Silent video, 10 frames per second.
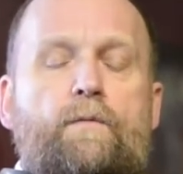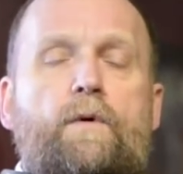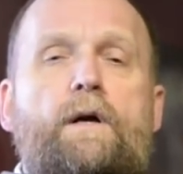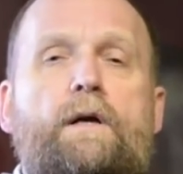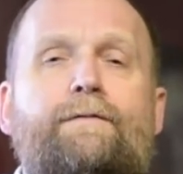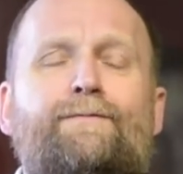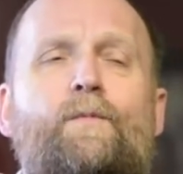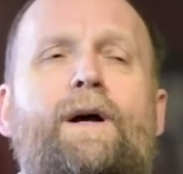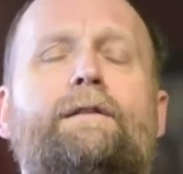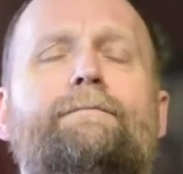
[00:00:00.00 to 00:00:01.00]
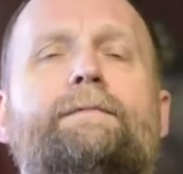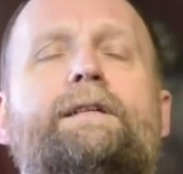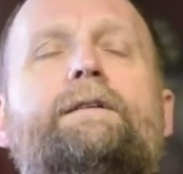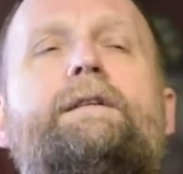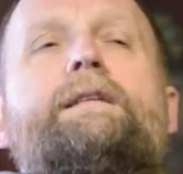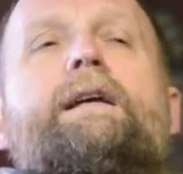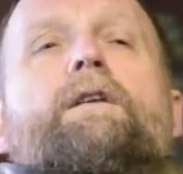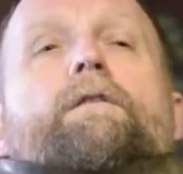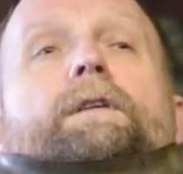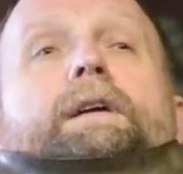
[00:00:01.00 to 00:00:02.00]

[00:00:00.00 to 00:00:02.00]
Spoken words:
work? Well, I'm going to take it off